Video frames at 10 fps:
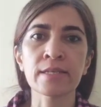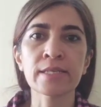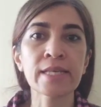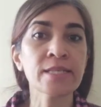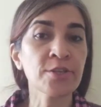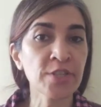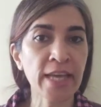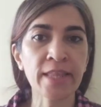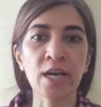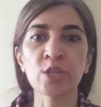sensor
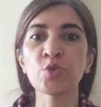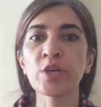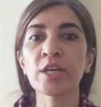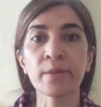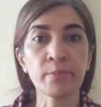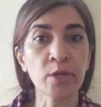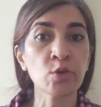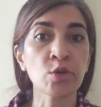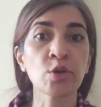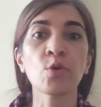data to a
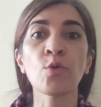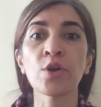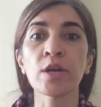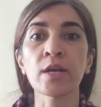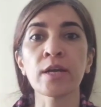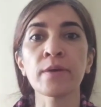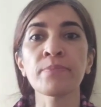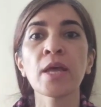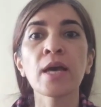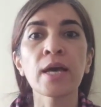computer or
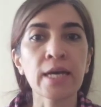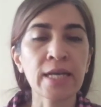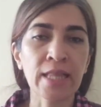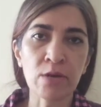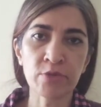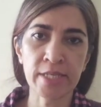a cloud